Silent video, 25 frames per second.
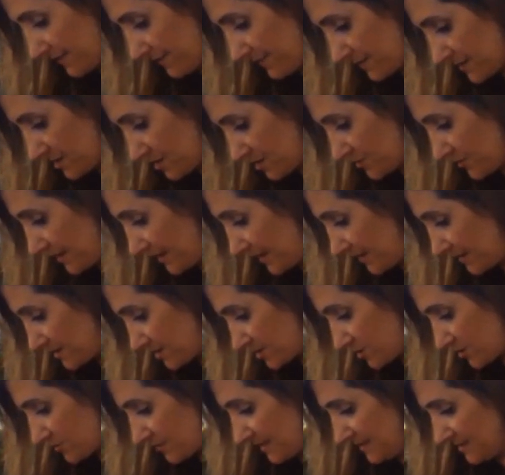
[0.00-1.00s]
different string
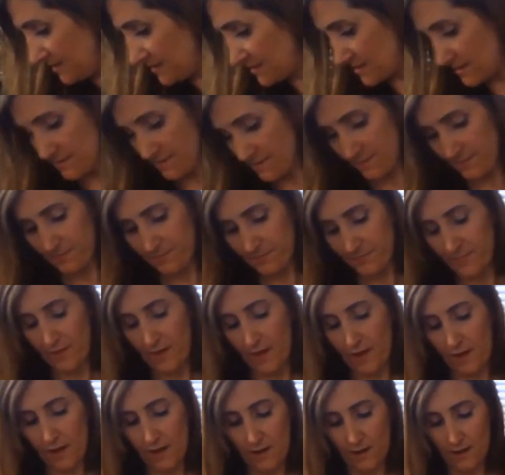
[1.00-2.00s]
instruments.
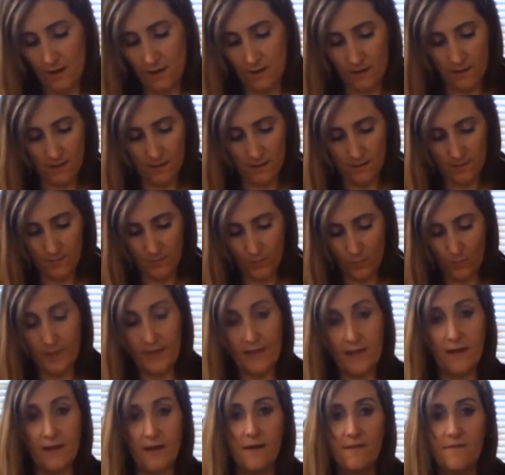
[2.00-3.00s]

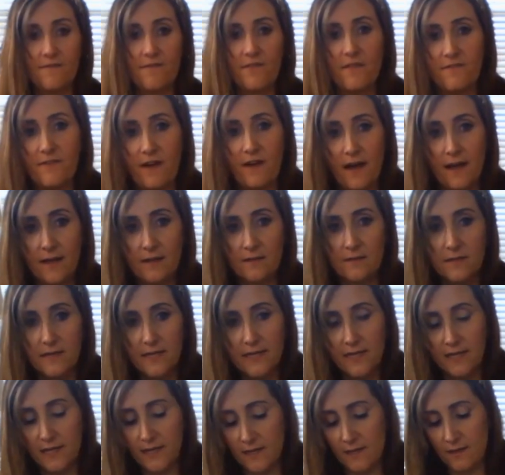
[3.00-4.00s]
We have the
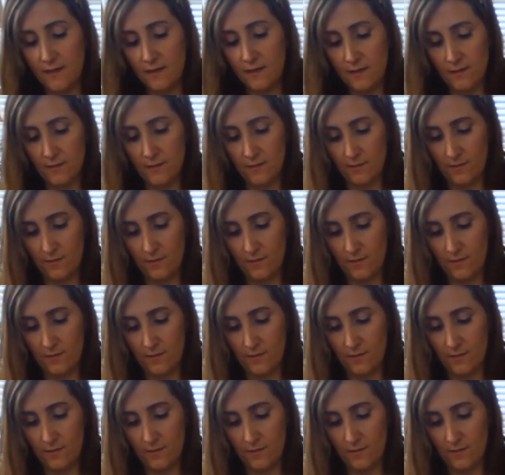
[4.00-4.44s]
violin,